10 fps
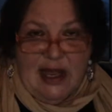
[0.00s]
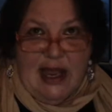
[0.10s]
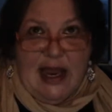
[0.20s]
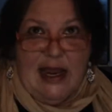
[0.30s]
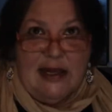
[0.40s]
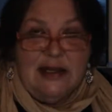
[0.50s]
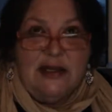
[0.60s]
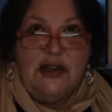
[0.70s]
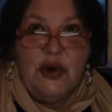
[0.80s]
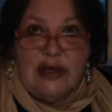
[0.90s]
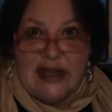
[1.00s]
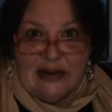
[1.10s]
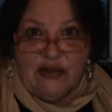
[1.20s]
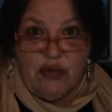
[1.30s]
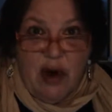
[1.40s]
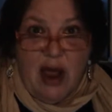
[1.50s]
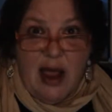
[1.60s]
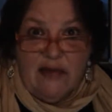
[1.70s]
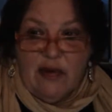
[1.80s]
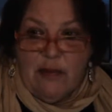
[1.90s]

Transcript: And during that drive,